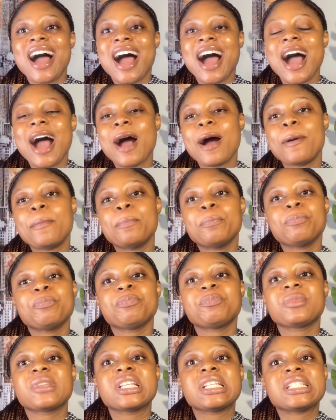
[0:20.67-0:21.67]

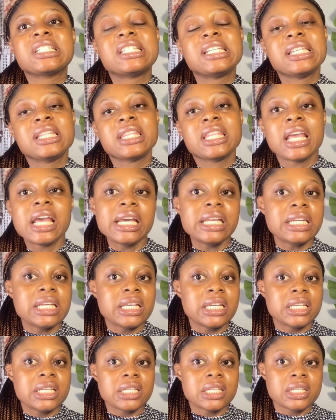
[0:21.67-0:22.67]
The thing
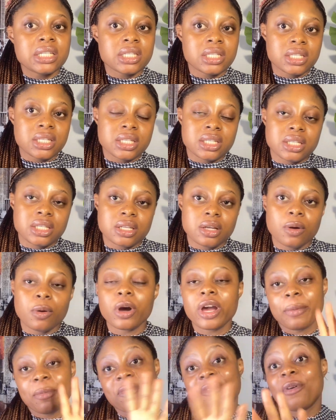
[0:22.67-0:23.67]
is,
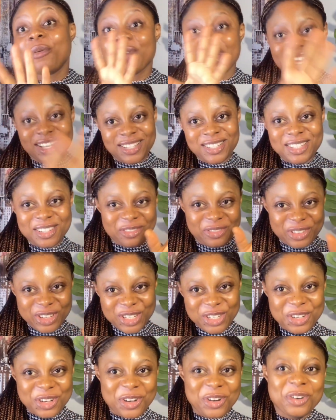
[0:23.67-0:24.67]
okay, before we get to the
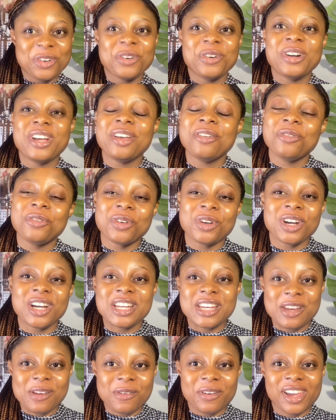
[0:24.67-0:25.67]
video, if you are
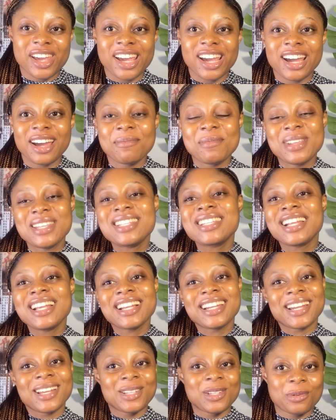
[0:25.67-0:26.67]
new here, please
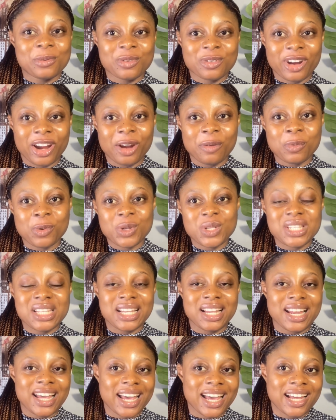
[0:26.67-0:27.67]
click that subscribe
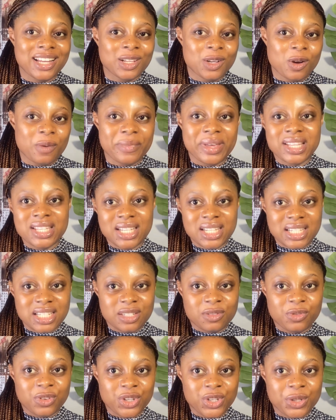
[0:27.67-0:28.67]
button, like and comment on
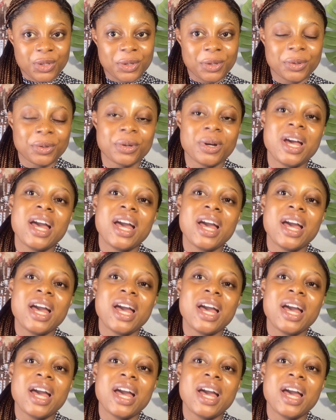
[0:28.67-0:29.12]
this video.